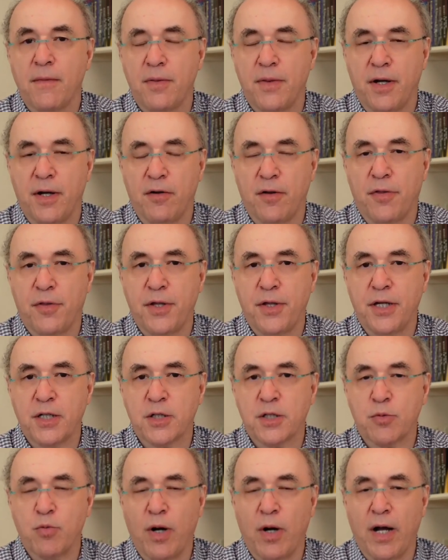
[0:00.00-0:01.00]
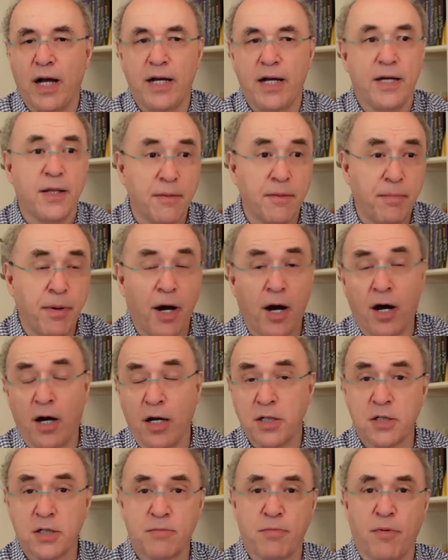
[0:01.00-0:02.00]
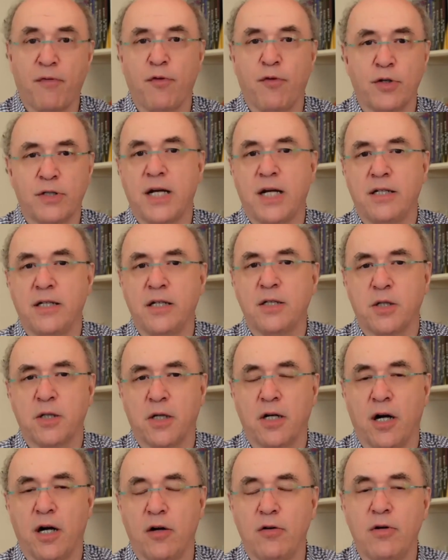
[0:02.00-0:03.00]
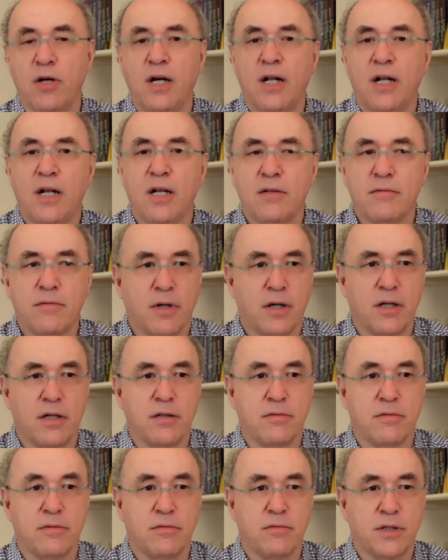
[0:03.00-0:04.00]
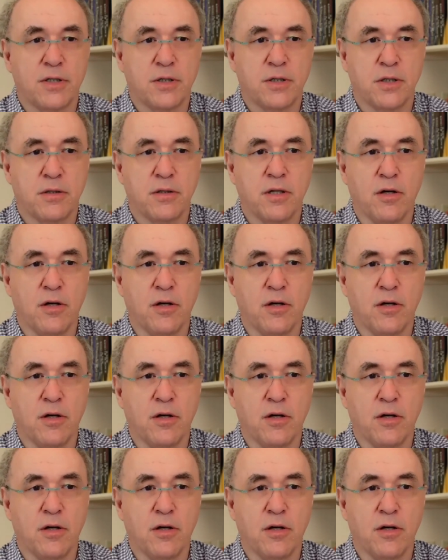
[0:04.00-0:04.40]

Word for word: there are things where in the past, before 10 years ago, uh, what is it?